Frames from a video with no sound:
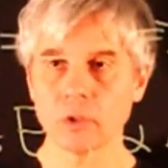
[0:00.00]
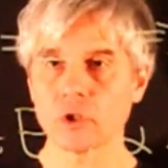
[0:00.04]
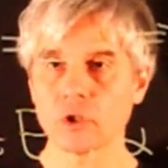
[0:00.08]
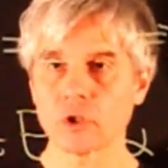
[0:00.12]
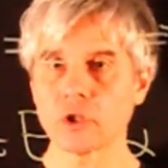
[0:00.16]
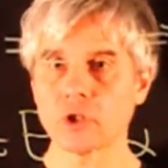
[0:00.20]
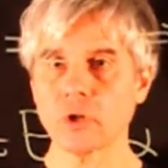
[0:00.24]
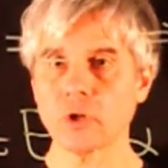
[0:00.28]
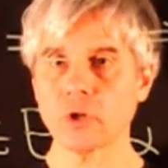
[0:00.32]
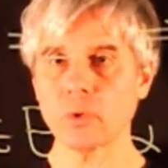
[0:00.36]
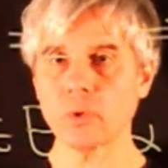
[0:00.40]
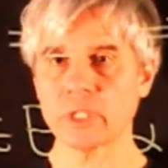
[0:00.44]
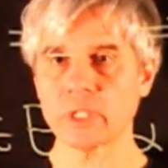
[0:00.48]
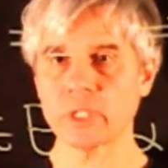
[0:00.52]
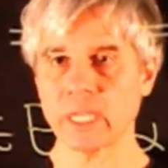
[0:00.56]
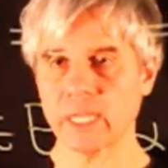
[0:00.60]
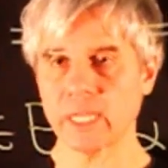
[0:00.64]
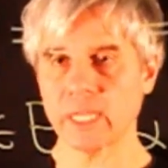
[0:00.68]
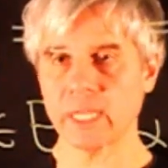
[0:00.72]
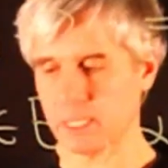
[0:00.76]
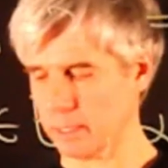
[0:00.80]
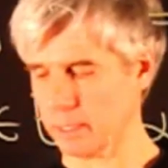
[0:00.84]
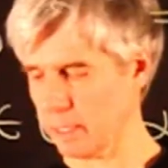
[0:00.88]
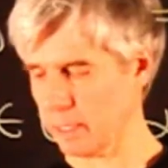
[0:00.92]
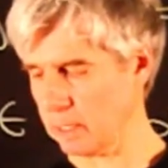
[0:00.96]
shows
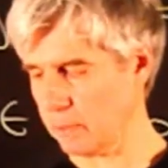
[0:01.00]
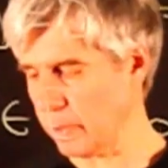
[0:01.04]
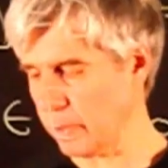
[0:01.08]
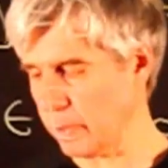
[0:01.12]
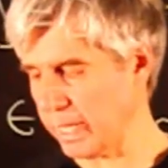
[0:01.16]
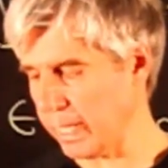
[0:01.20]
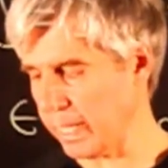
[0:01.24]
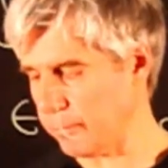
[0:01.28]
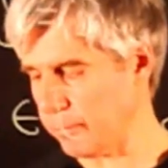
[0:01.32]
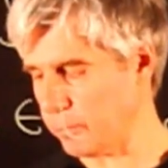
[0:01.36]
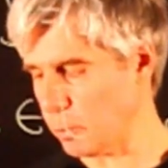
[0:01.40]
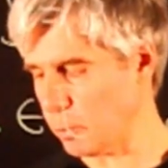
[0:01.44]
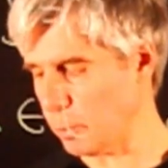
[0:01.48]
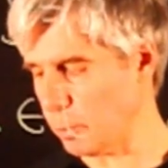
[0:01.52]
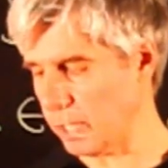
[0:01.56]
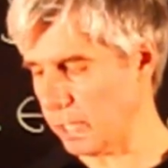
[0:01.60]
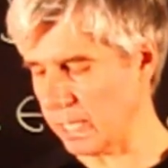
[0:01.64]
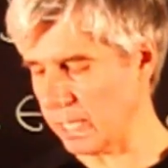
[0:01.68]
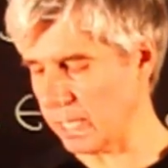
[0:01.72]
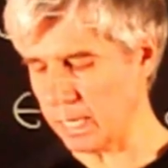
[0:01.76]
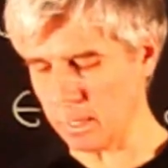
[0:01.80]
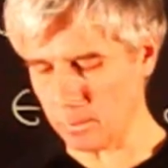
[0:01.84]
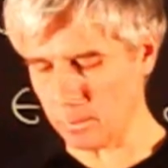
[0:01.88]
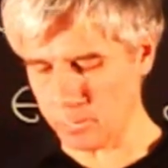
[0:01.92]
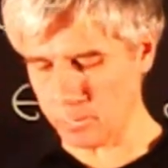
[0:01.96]
us that we have to be
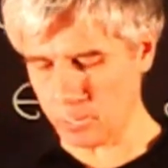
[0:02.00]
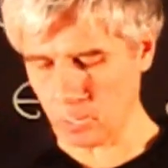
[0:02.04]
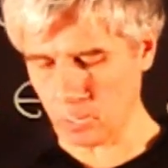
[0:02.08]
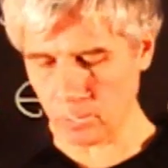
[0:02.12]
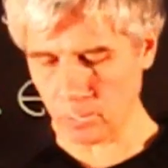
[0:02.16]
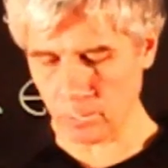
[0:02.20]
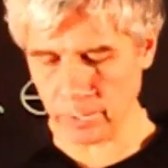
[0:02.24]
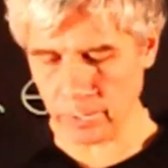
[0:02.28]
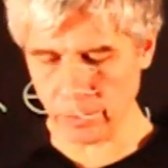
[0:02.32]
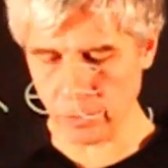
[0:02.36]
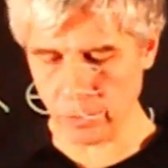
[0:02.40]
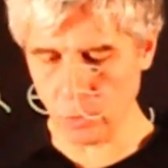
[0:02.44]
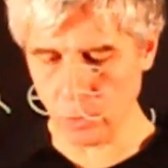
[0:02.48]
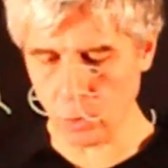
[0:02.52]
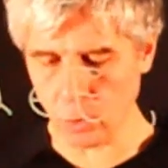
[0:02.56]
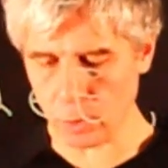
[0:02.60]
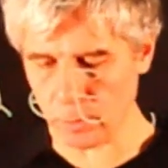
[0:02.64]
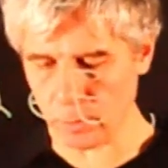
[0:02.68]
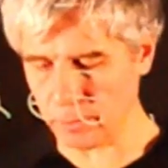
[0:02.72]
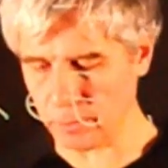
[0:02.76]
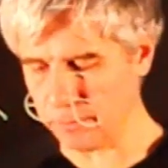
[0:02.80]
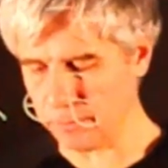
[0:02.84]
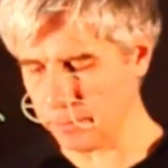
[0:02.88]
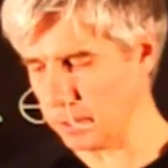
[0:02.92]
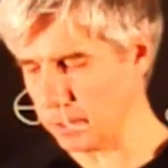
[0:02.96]
careful with
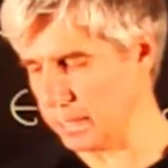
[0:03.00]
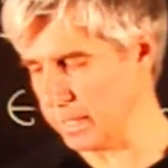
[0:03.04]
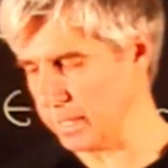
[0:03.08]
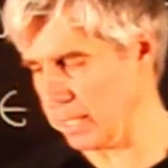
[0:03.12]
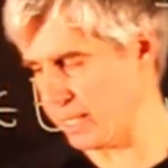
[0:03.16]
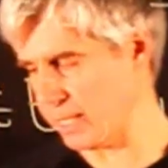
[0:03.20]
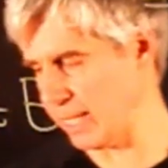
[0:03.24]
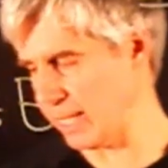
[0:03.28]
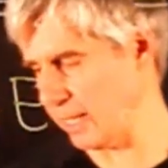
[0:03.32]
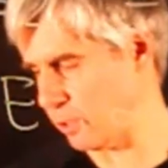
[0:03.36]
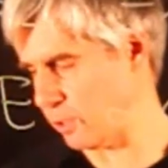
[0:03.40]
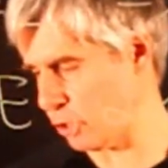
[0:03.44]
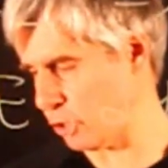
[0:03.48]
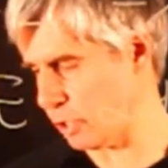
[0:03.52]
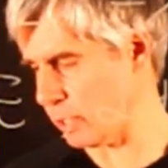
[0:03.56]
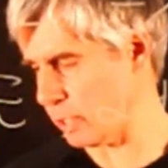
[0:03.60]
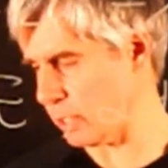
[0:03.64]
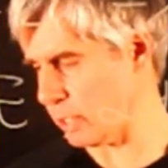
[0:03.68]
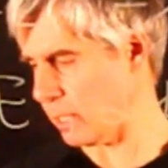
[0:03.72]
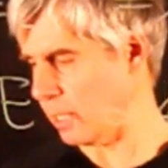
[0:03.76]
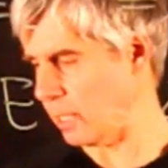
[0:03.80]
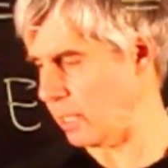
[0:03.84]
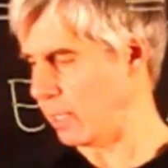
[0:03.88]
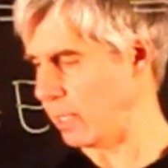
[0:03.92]
normal field extensions.